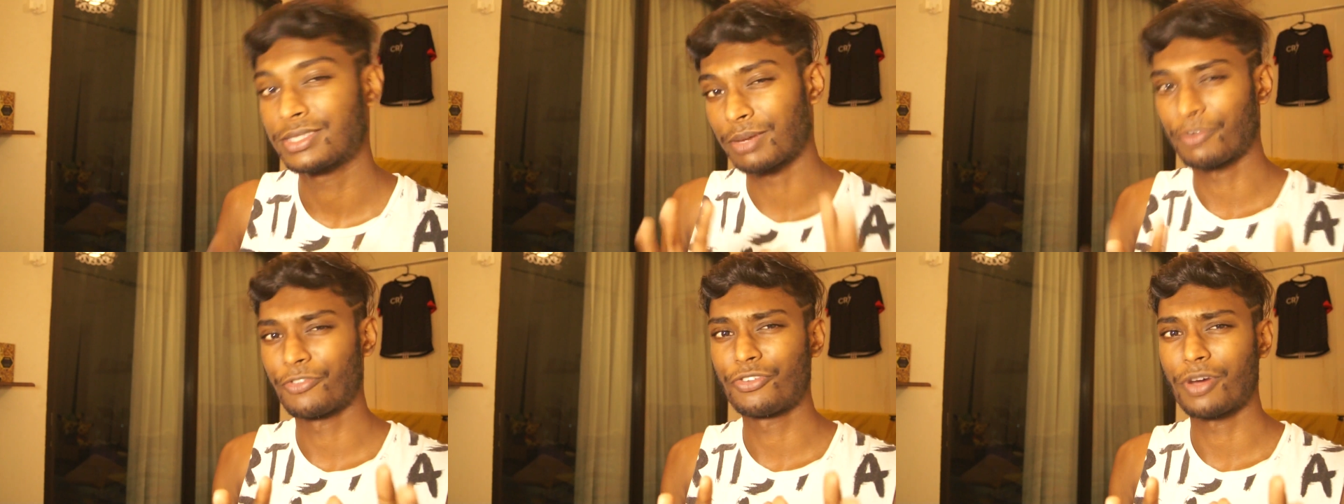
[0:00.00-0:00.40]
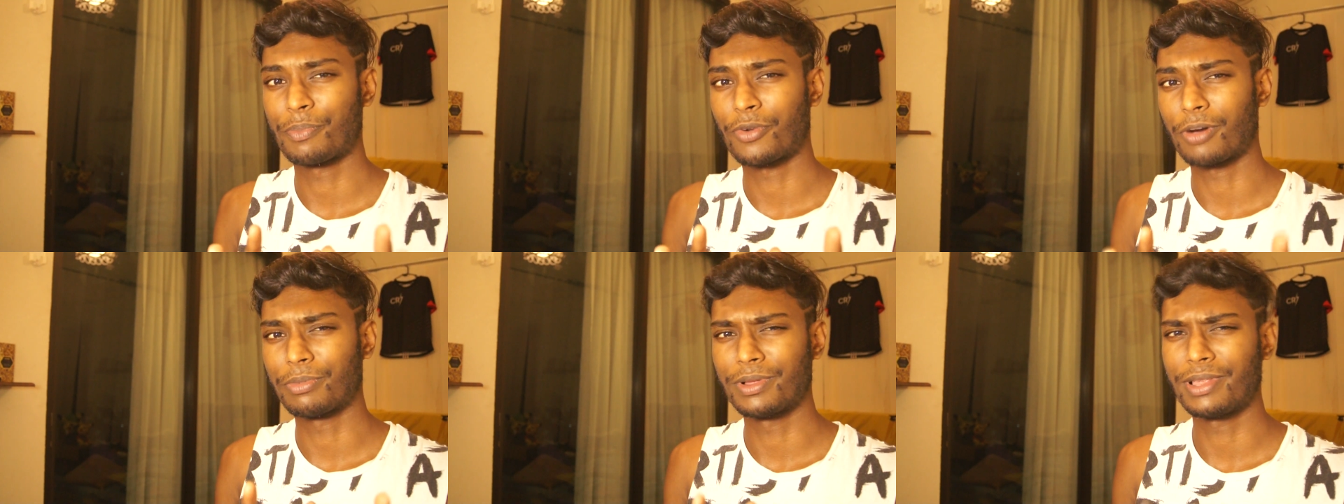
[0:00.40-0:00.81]
And some of you
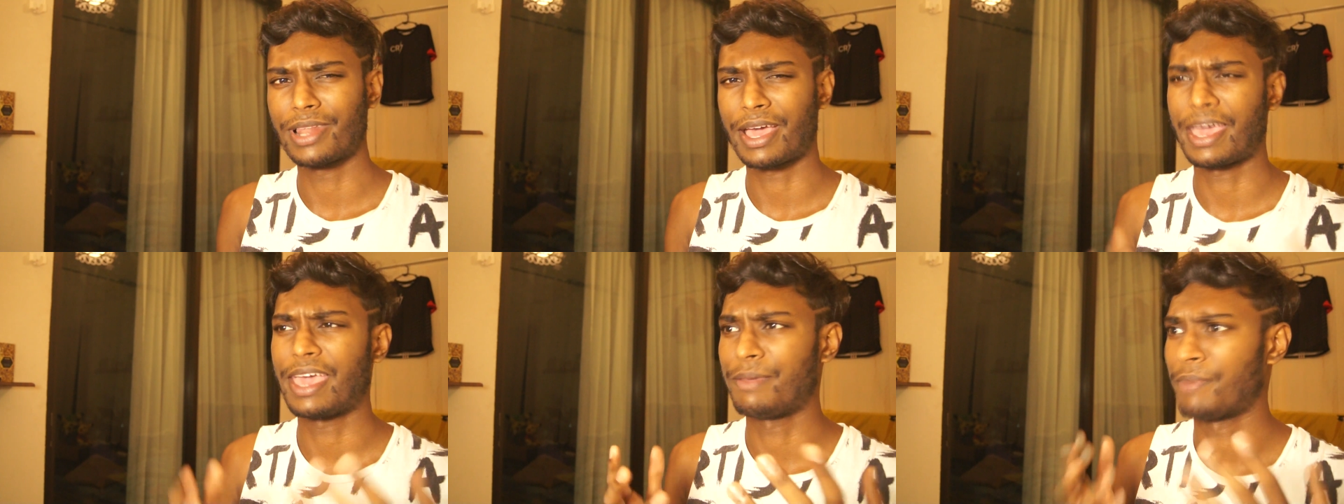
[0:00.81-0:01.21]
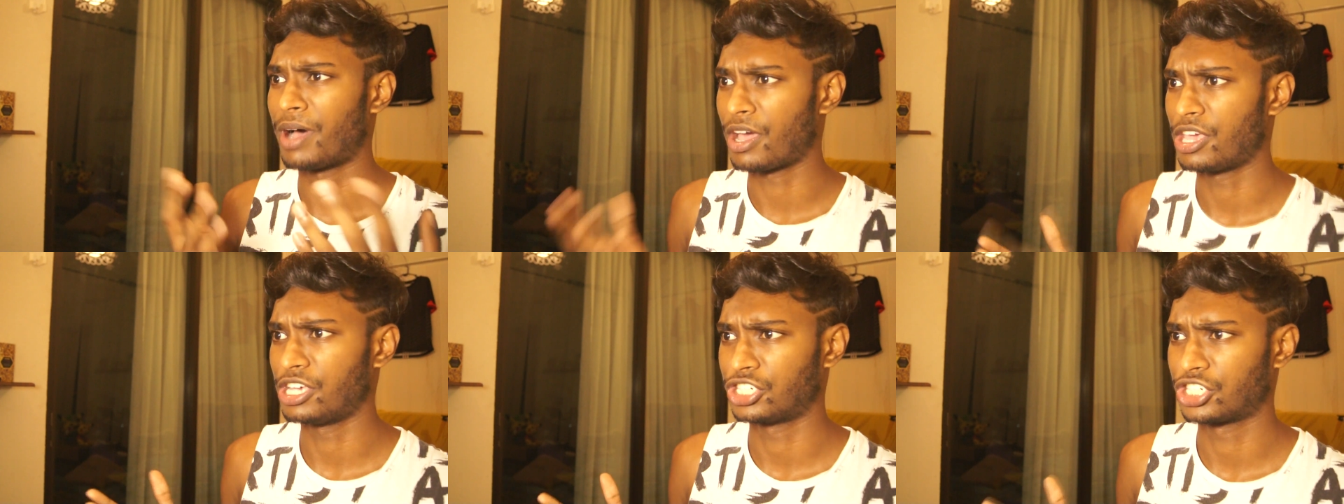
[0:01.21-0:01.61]
are probably like, hey
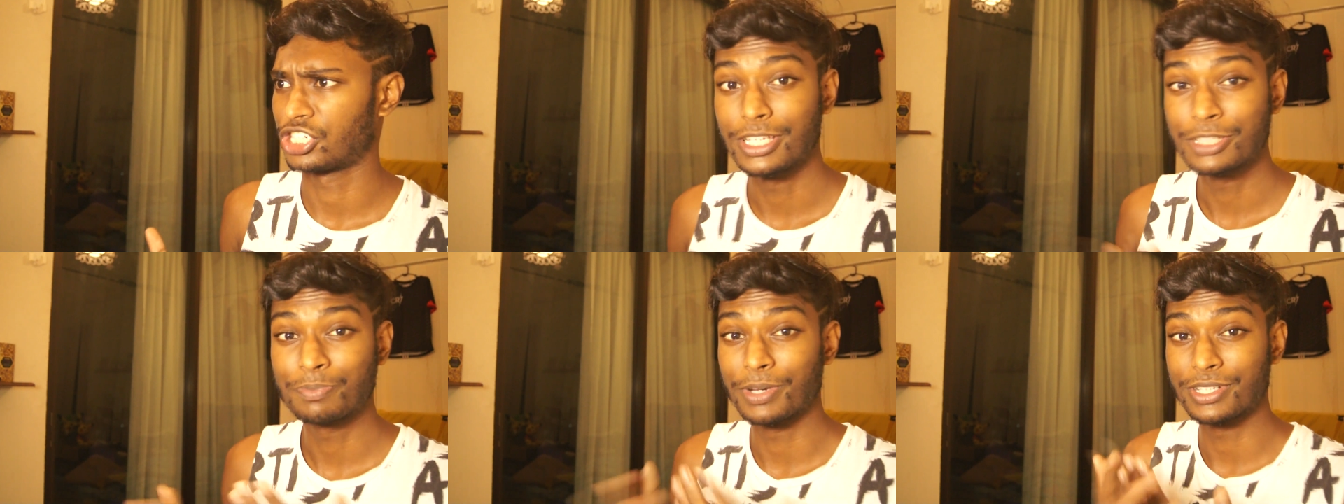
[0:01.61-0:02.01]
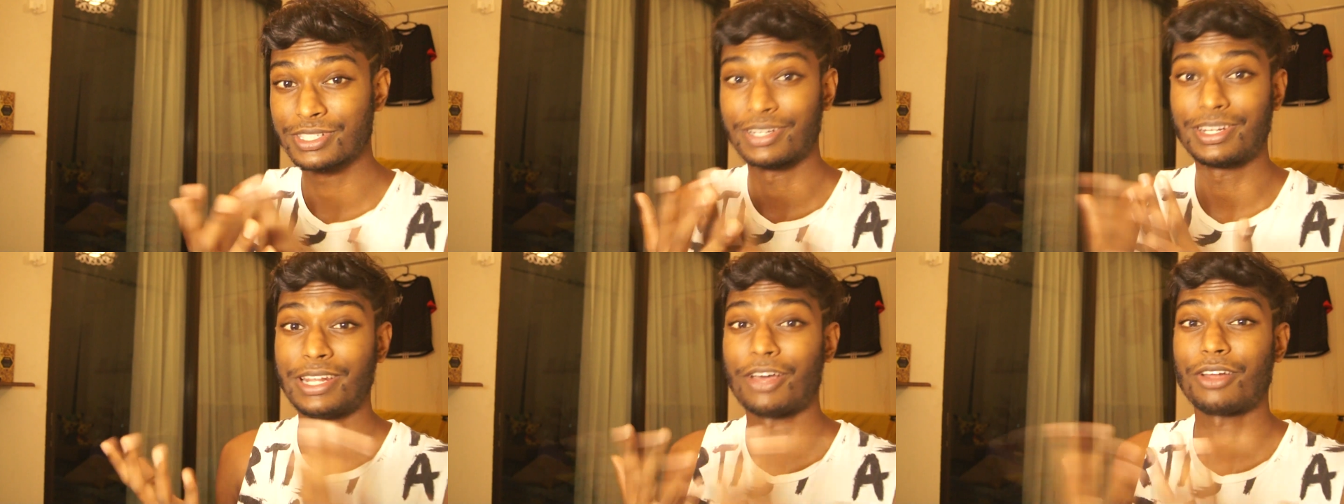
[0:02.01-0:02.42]
Mahesh, this
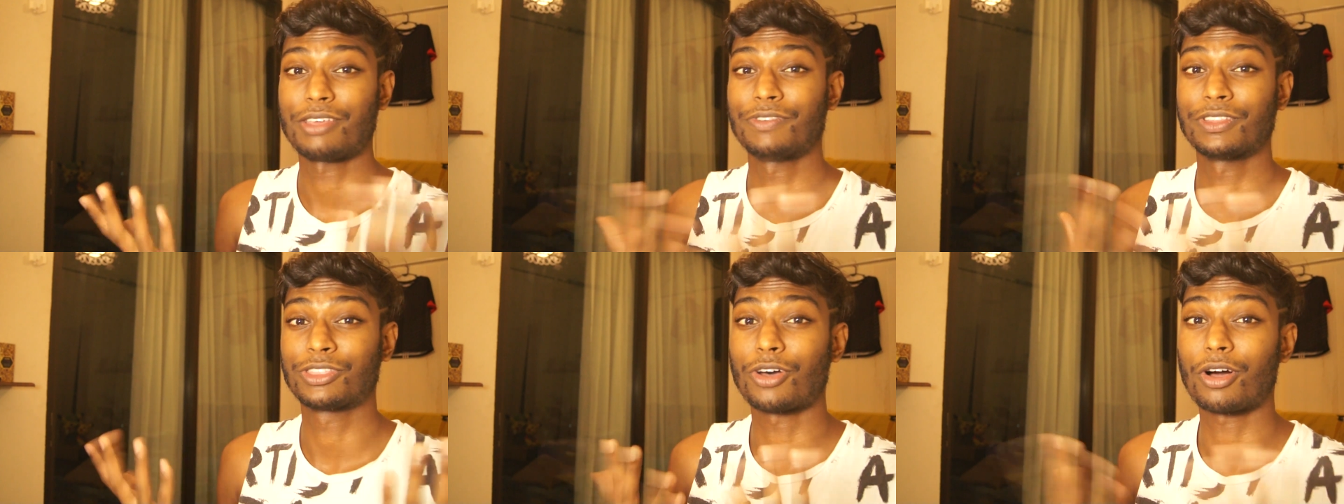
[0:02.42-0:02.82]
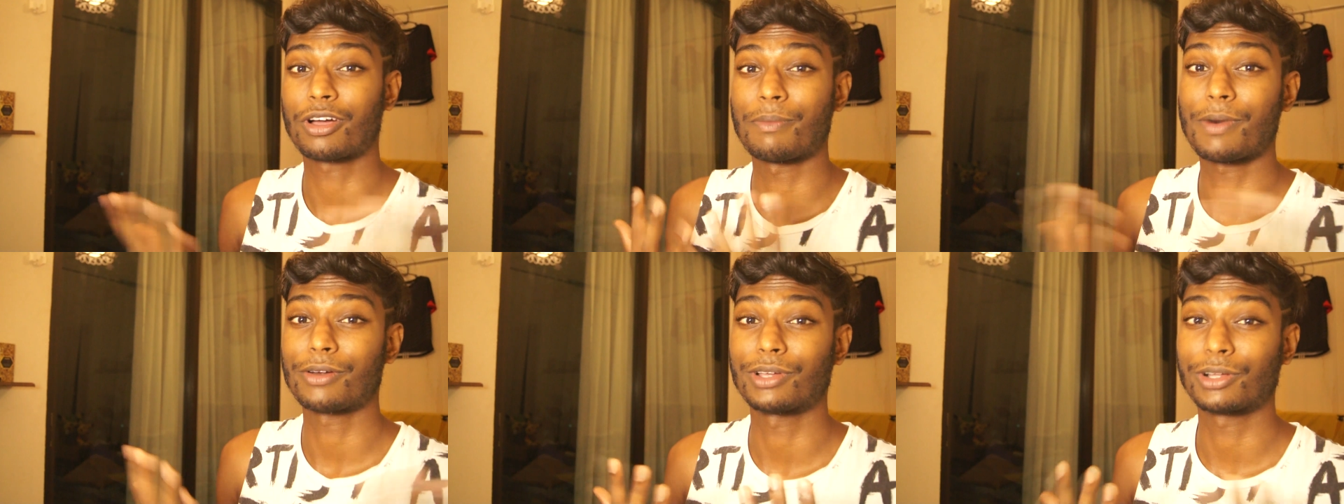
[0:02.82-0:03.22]
person did not even
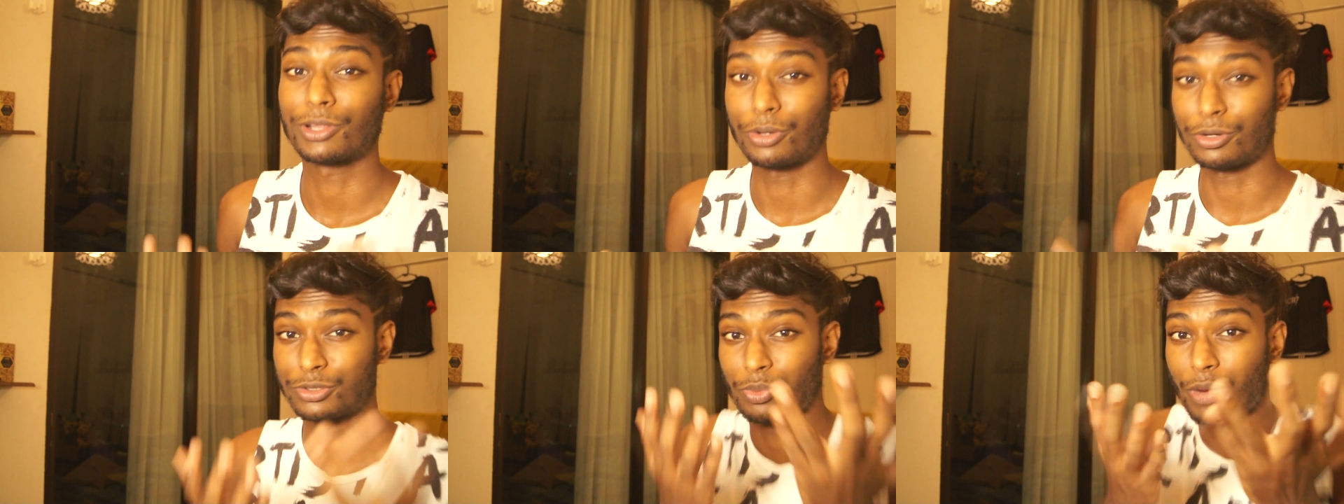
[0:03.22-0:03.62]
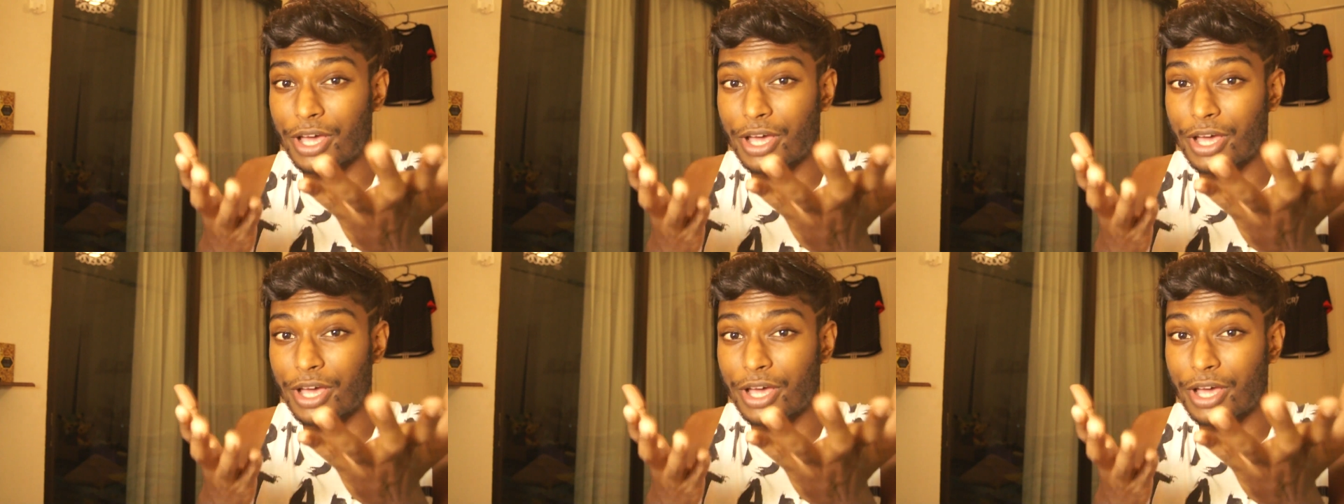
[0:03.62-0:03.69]
talk about the clothes.